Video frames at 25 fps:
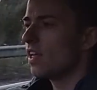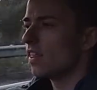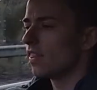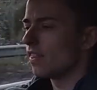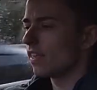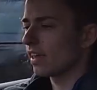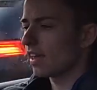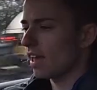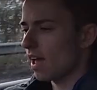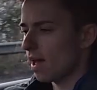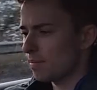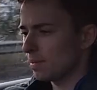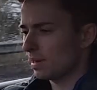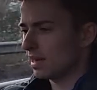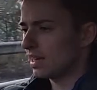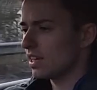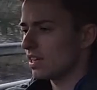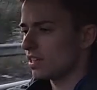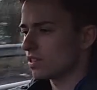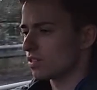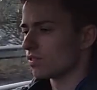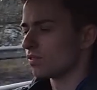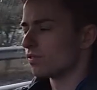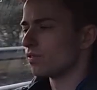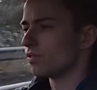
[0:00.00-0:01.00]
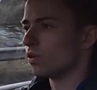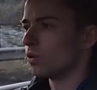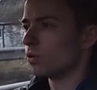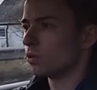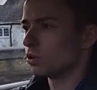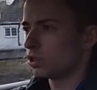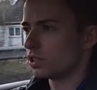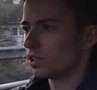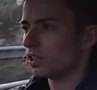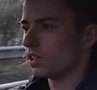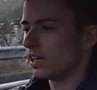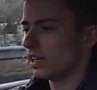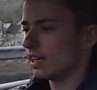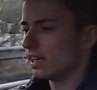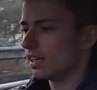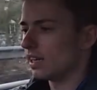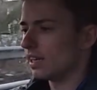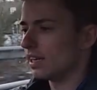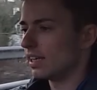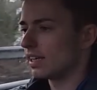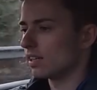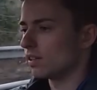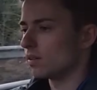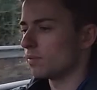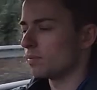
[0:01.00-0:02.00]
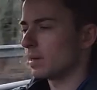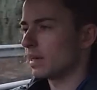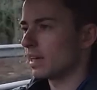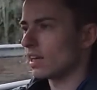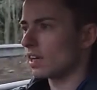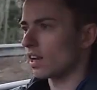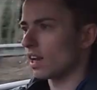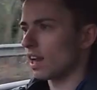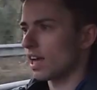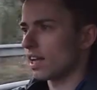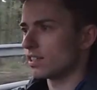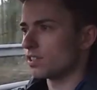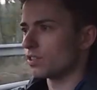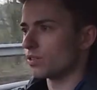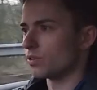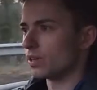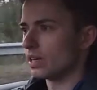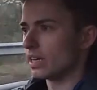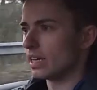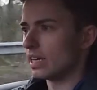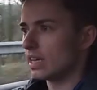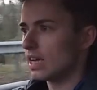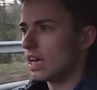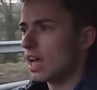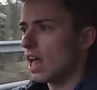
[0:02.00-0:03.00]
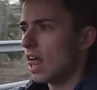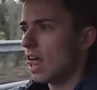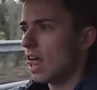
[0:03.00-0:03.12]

The cabin is unfortunately a little bit clattery